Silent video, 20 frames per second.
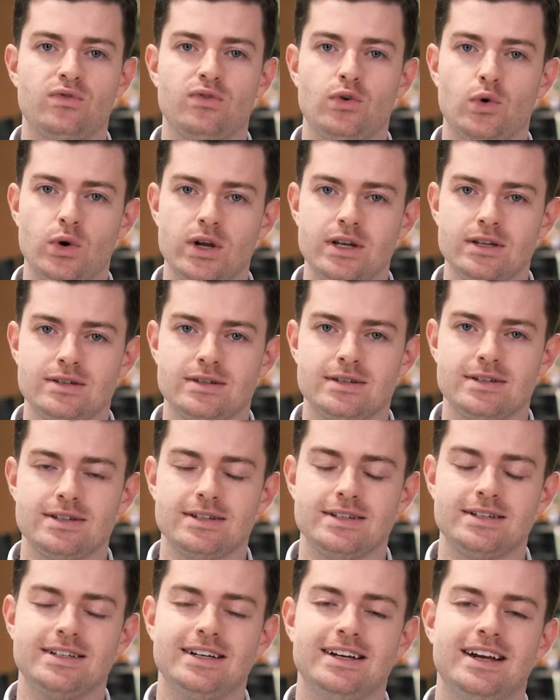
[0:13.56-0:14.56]
voice.
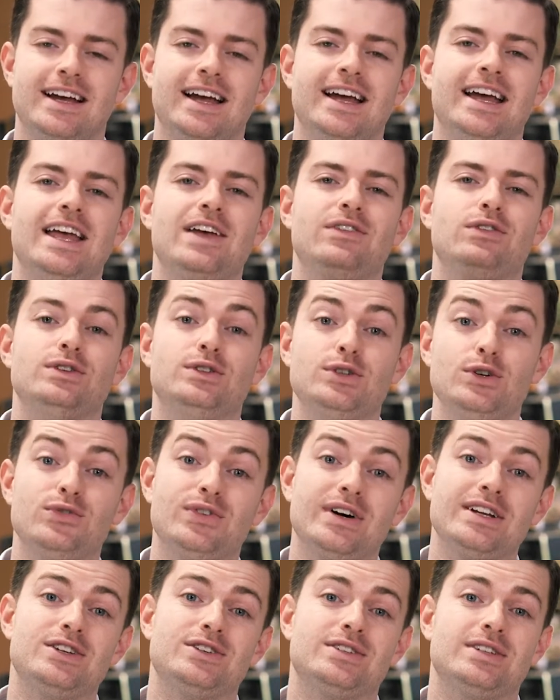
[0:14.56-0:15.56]
If you do
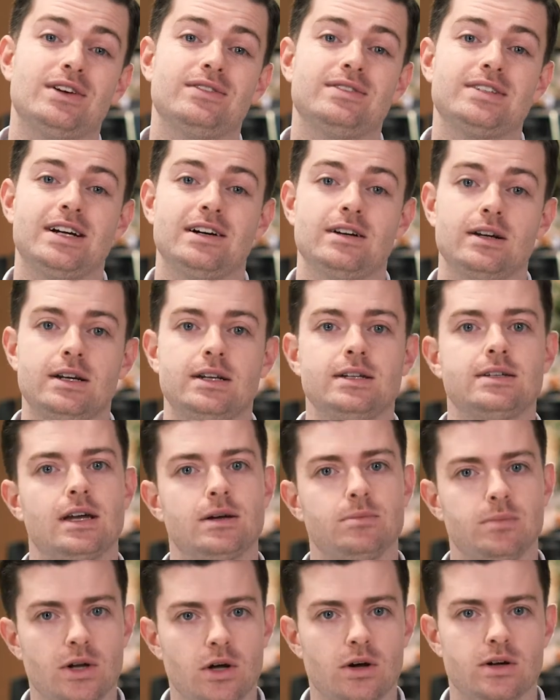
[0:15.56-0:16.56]
find yourself starting to
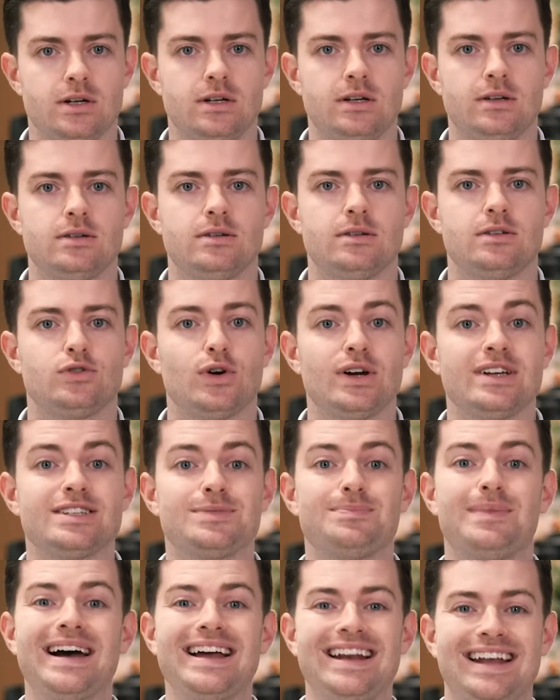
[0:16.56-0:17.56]
sound monotonous, try
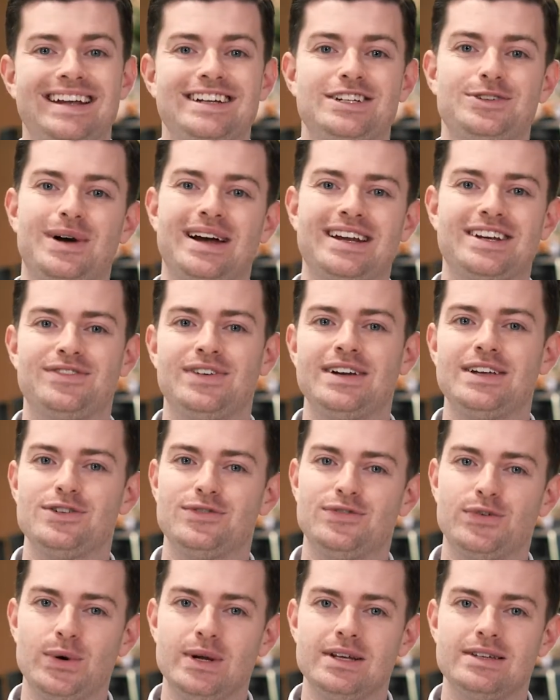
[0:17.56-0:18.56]
smiling to activate your
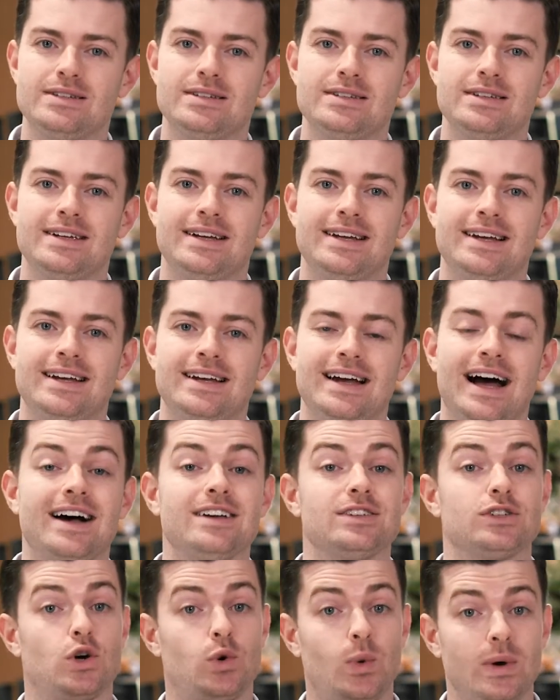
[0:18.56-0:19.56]
voice.
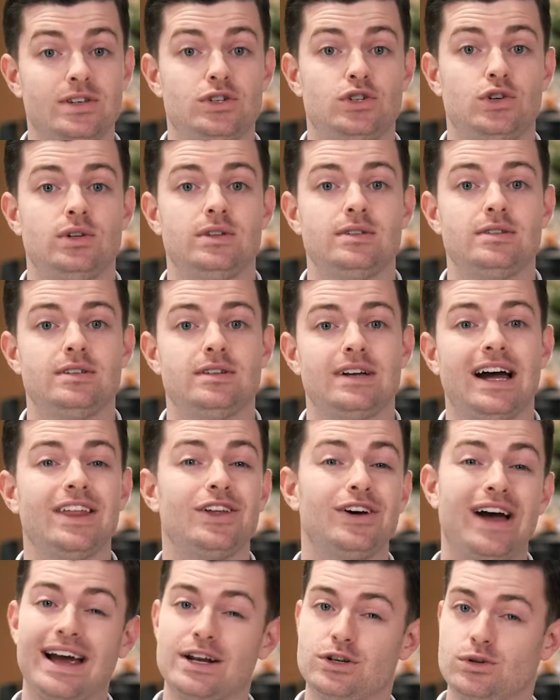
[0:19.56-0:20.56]
Ask questions,
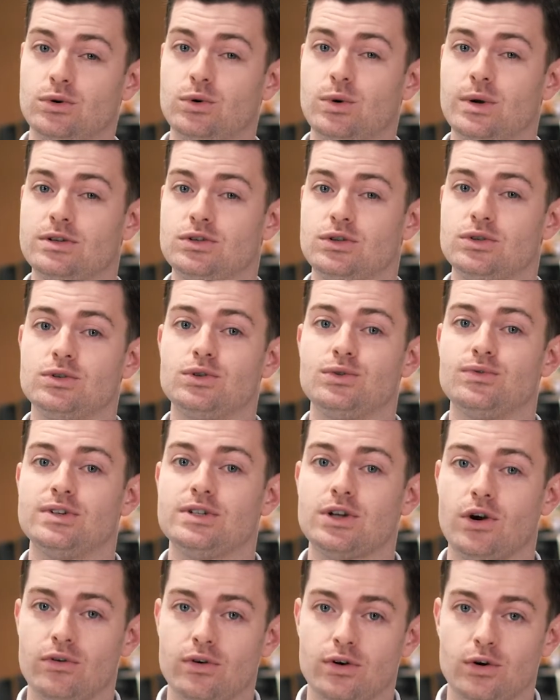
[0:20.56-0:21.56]
either actual questions or
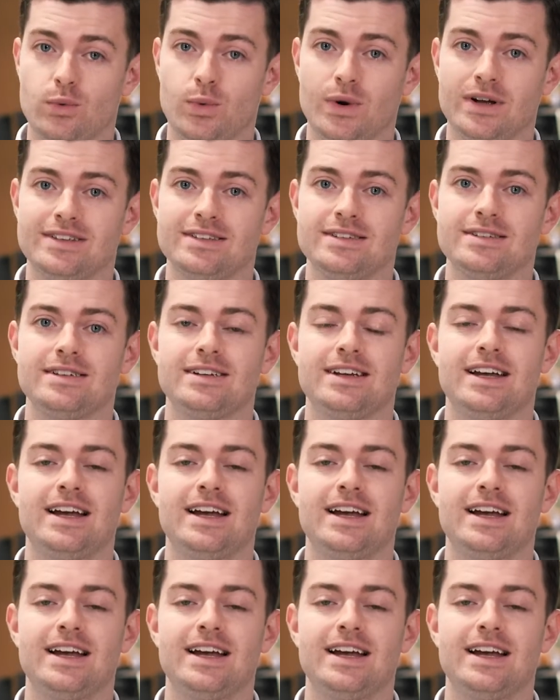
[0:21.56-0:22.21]
rhetorical ones,